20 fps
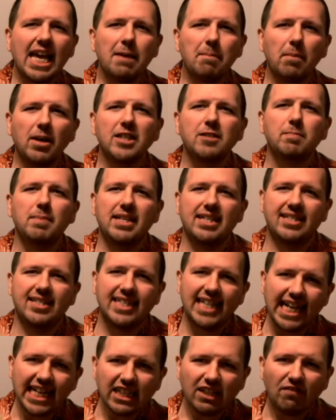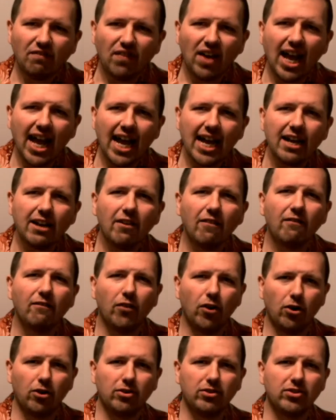It must be sanctified
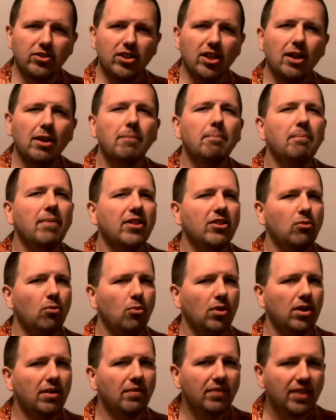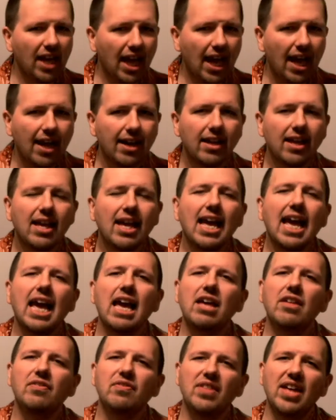first by the Word of God
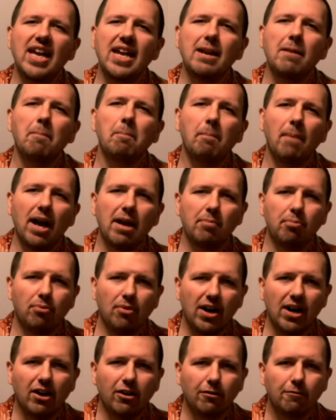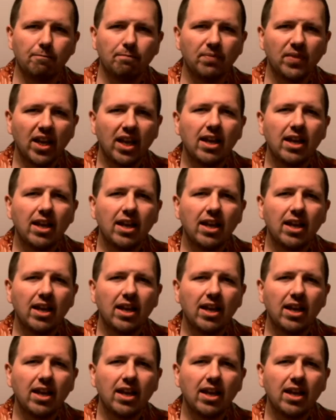and then by prayer.